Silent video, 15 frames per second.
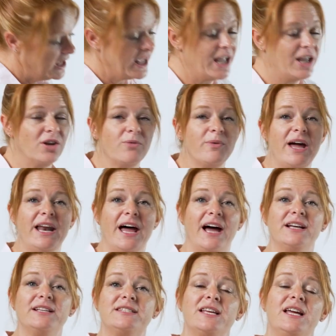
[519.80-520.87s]
Hit your red
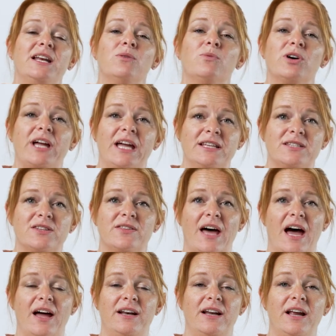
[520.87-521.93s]
X and it will cancel
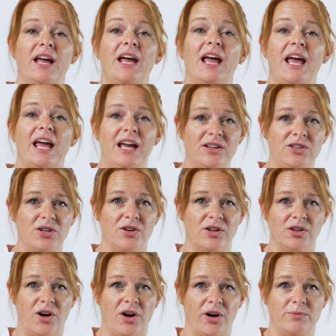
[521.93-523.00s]
that and your
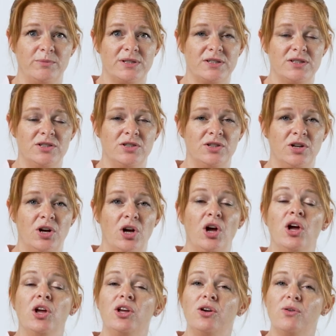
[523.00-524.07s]
alarms.
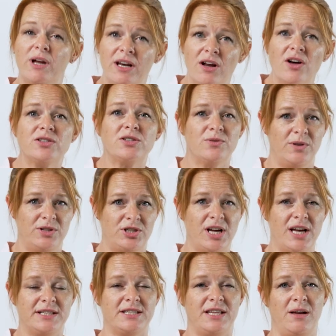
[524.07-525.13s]
You can also
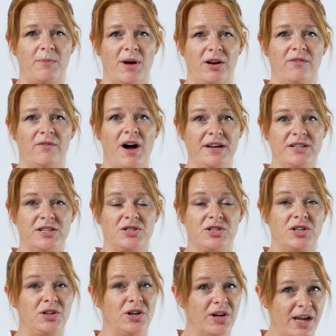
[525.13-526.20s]
adjust the amount of
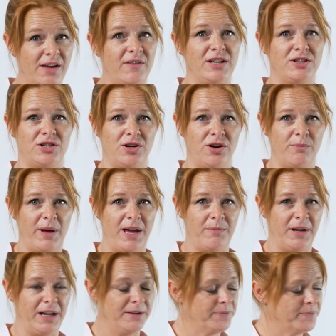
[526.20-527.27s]
oxygen you're giving to your
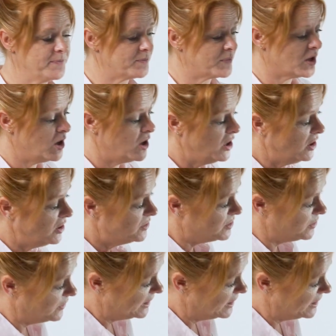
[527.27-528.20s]
baby. Do